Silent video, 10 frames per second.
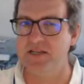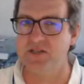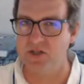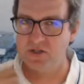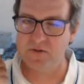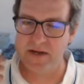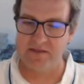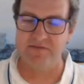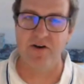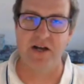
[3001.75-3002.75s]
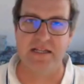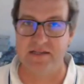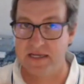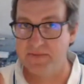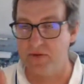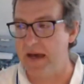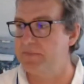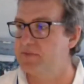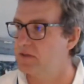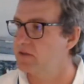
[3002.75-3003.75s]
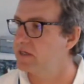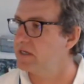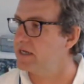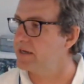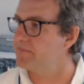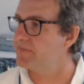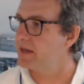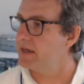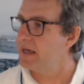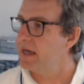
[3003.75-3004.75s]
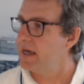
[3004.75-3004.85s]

but lab test two and the final exam, you absolutely need it.